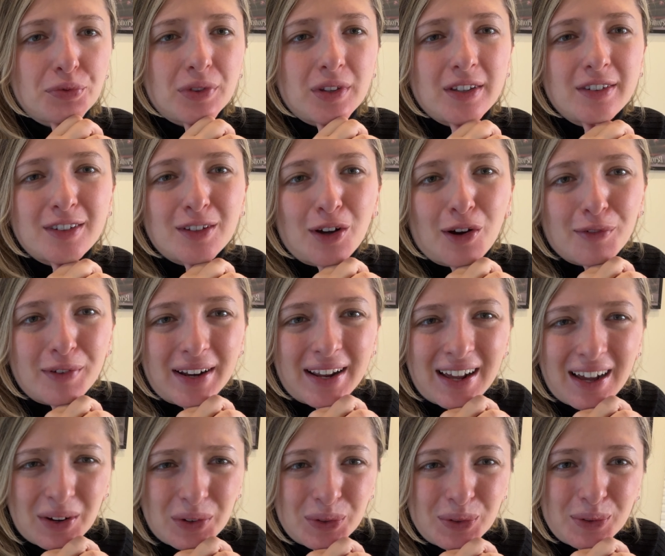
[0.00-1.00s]

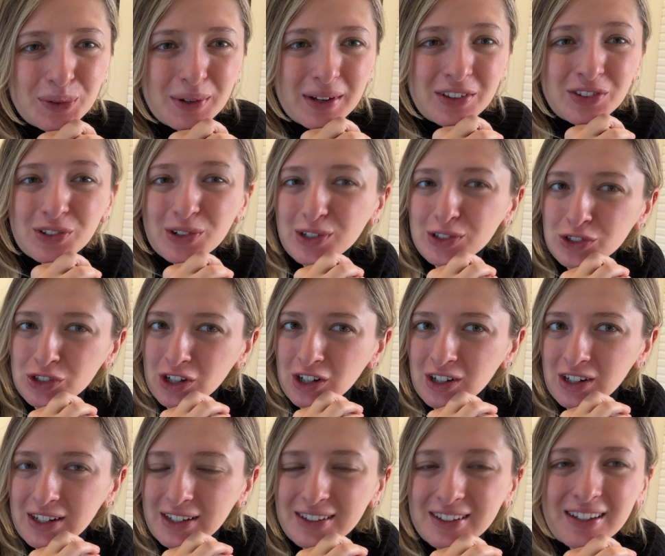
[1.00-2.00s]
discovering how to enjoy
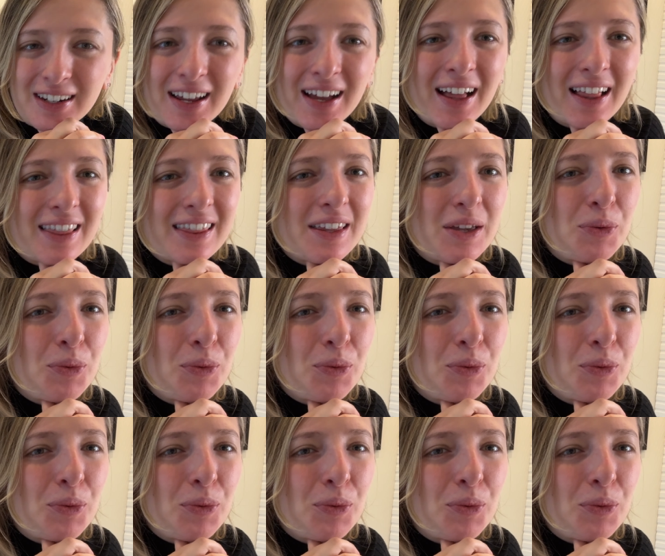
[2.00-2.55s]
chocolate in a healthy